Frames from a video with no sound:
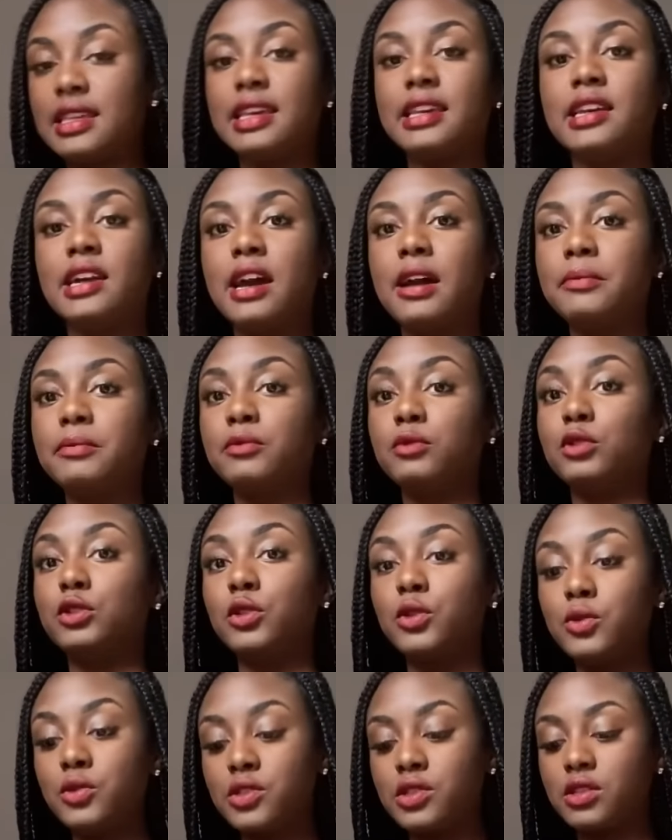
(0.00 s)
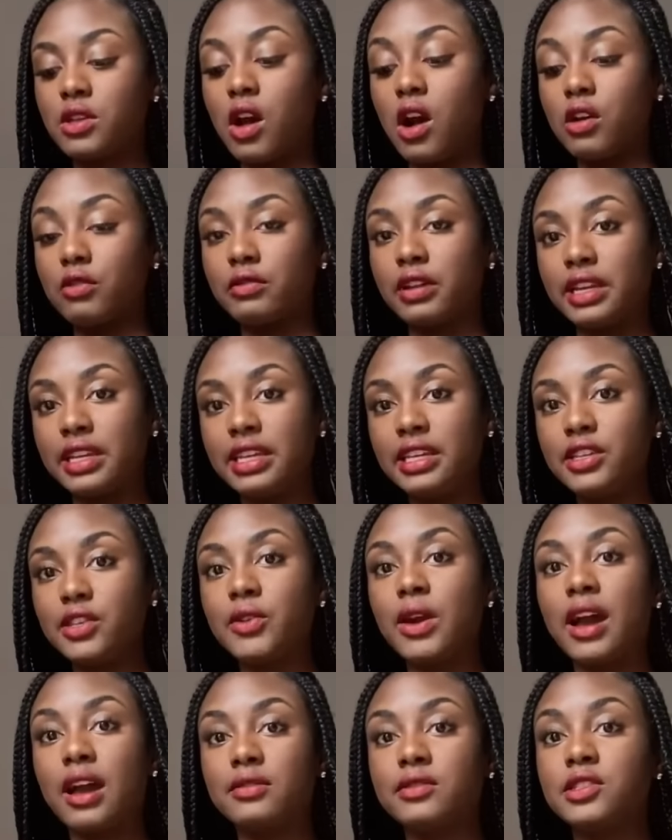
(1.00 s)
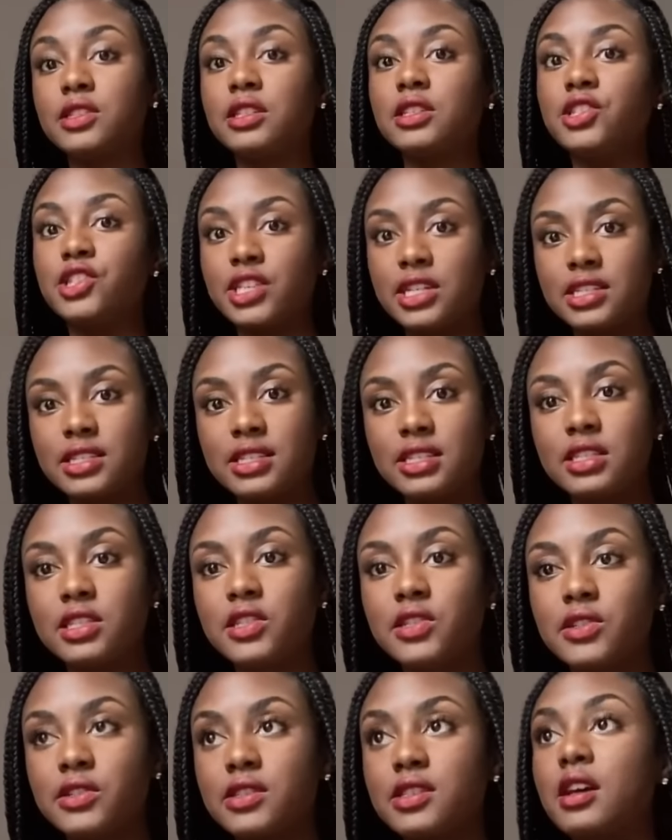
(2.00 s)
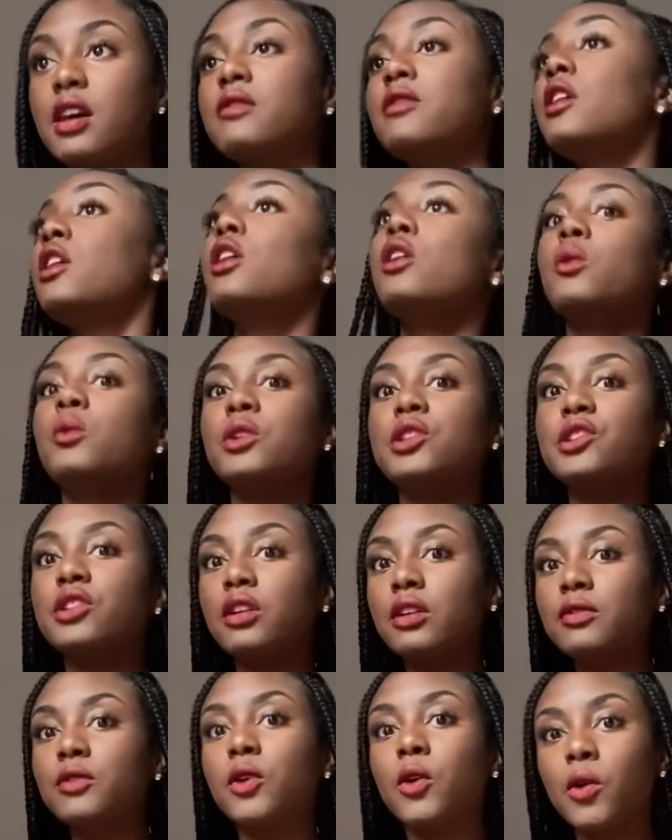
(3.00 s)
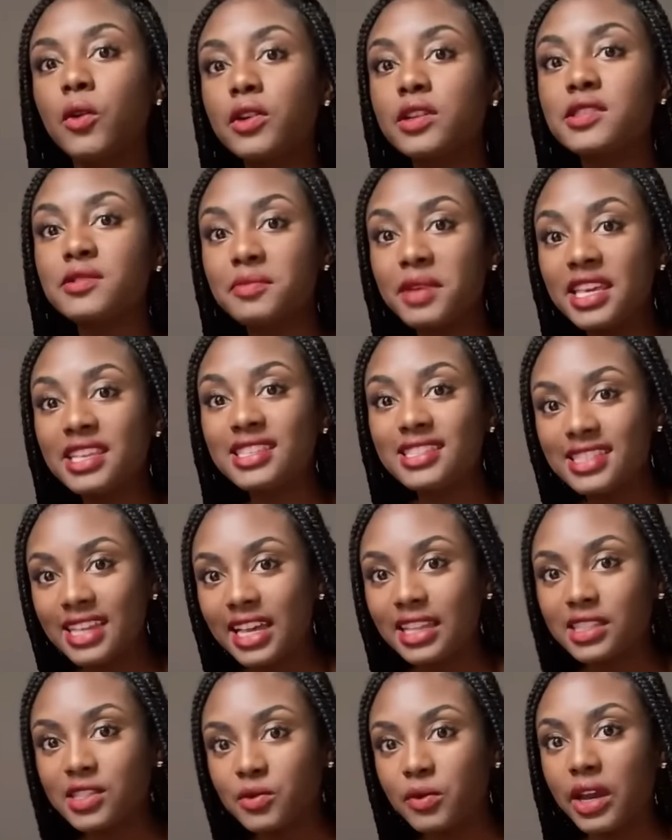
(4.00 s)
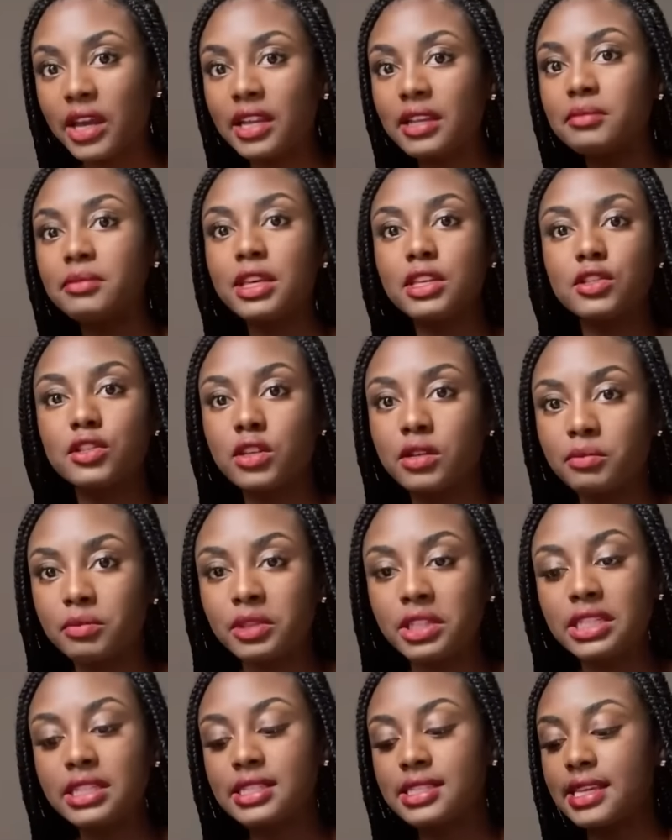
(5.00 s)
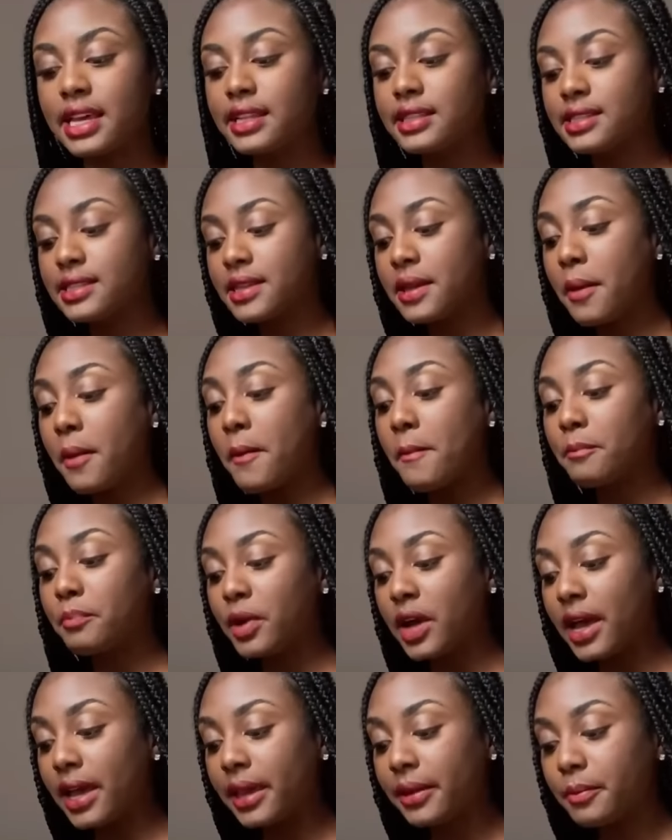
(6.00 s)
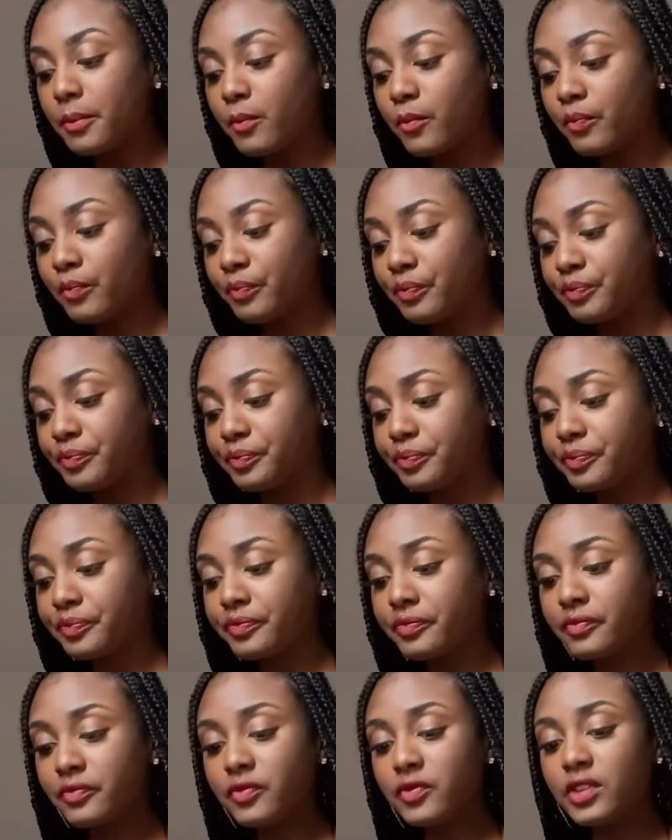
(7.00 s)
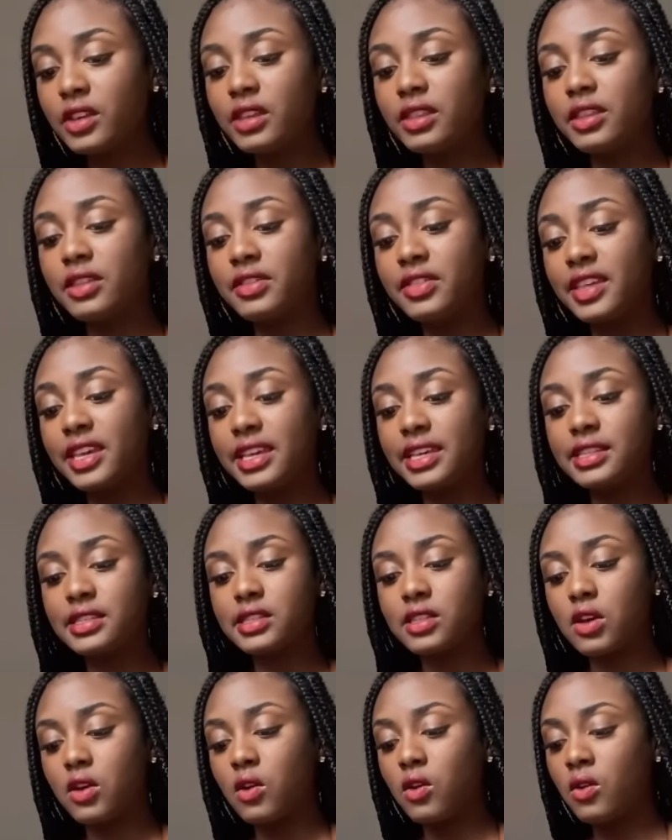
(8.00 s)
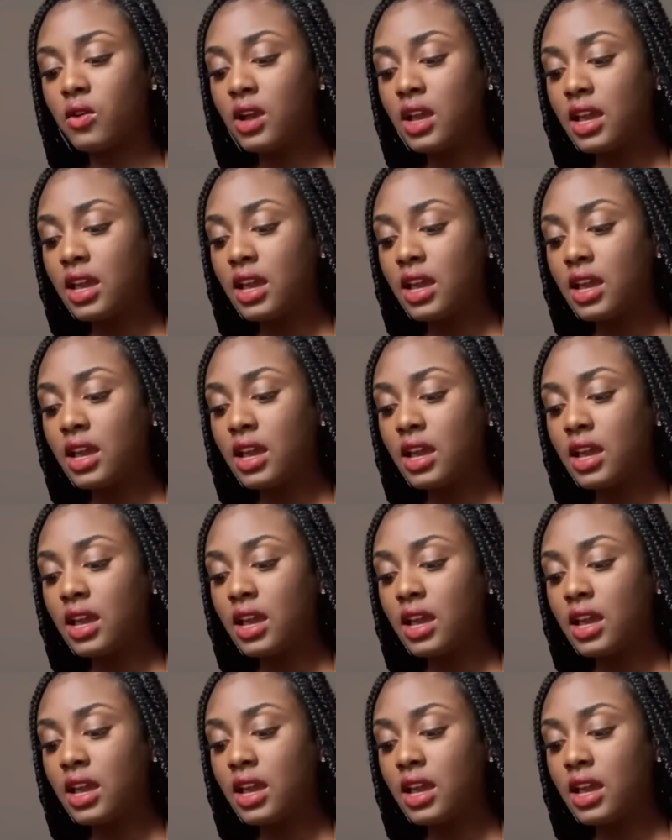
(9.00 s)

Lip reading: come loose already. You have to adjust it to yourself, which of course makes sense, right? It makes complete sense. But the thing is though,